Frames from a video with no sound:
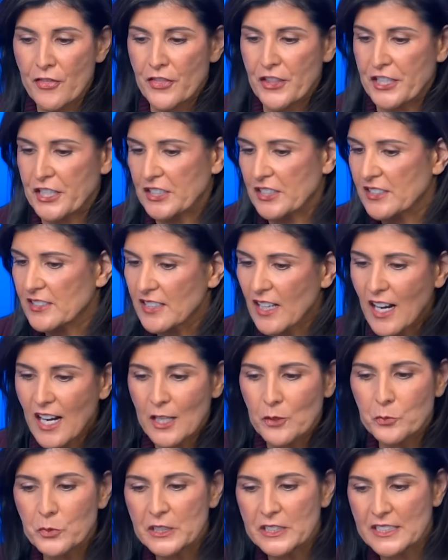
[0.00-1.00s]
that
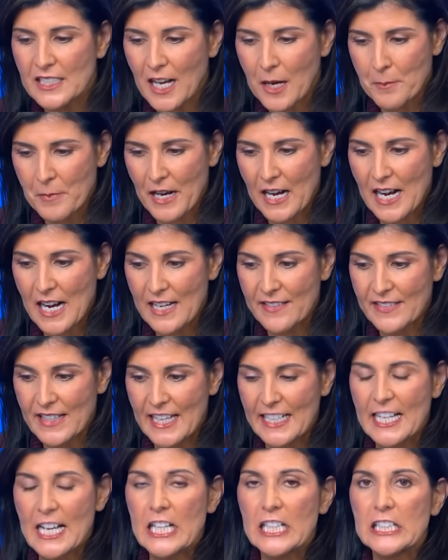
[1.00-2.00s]
Assad was not behind
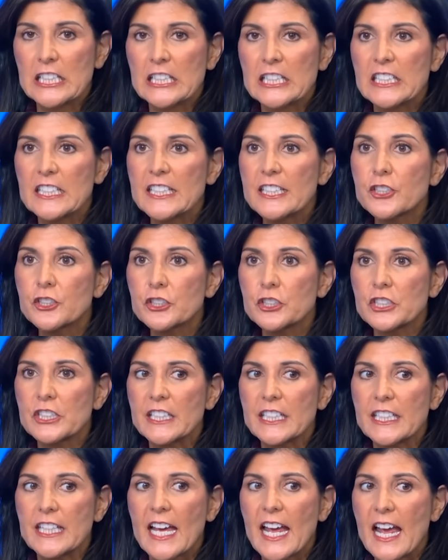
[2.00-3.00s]
that,
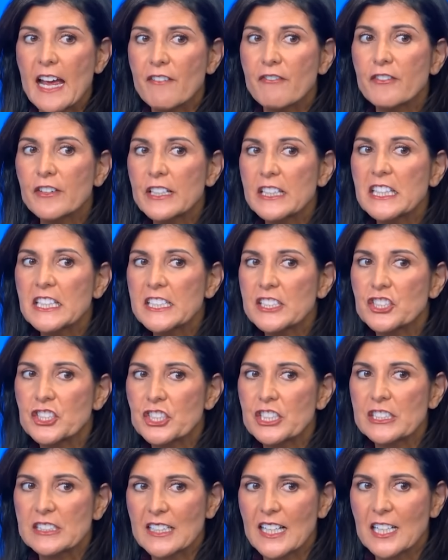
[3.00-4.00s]
literally everything
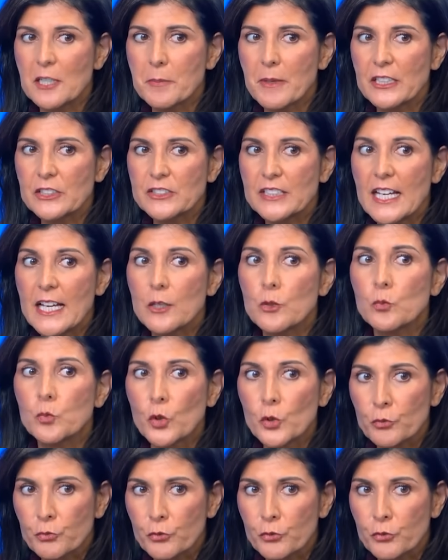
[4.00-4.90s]
she said about that were